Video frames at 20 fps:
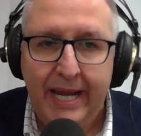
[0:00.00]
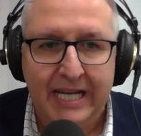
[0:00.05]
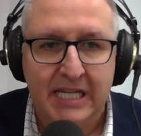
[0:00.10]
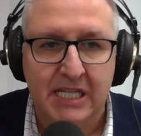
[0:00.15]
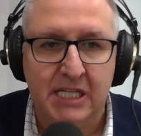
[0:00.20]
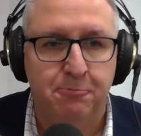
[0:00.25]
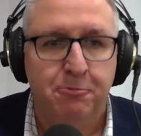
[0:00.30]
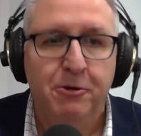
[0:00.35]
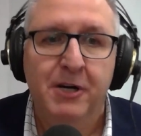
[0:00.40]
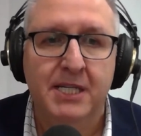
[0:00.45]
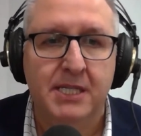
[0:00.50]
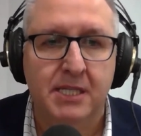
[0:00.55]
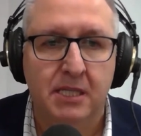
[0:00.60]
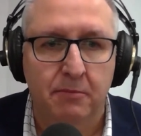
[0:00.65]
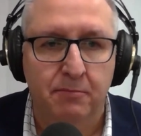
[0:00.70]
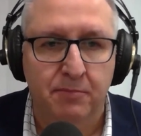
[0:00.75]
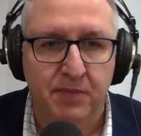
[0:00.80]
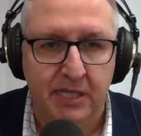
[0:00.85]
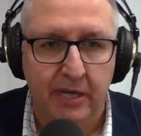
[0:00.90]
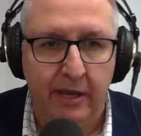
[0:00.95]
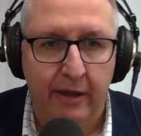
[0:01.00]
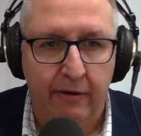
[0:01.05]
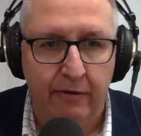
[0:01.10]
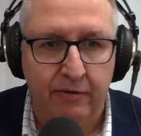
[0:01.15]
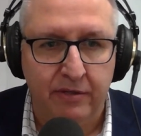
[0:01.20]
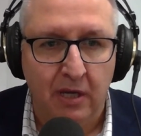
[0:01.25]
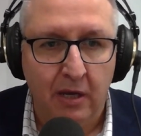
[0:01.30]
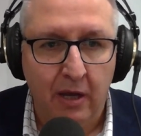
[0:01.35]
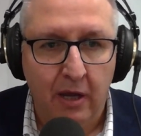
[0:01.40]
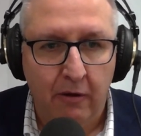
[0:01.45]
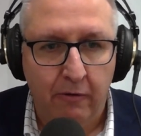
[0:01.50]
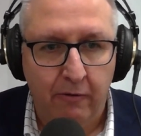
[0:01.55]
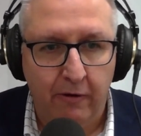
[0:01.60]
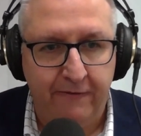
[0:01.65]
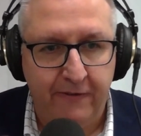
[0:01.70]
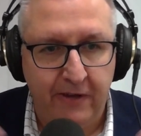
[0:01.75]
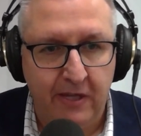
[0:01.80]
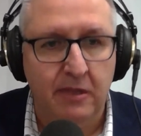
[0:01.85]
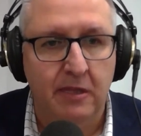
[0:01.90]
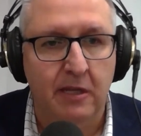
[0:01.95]
to express themselves
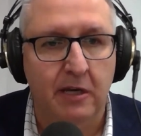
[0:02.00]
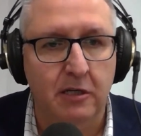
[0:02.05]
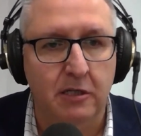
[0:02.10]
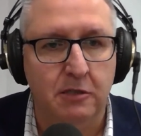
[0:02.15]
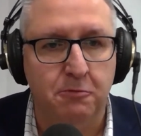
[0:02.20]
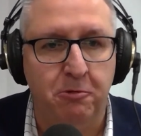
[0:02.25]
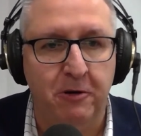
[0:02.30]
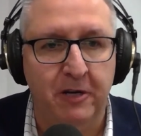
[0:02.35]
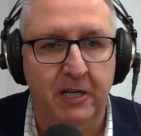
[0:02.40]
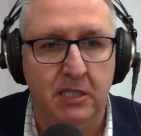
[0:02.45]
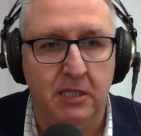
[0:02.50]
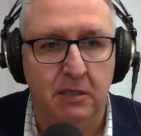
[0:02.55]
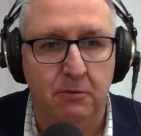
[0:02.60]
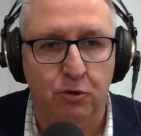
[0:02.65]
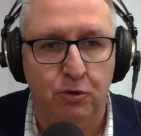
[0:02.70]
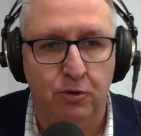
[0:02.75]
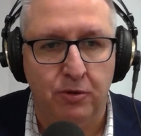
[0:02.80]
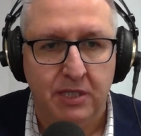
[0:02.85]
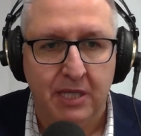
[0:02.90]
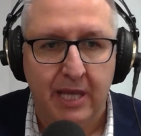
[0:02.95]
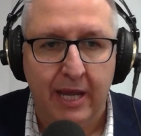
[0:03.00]
within those principles.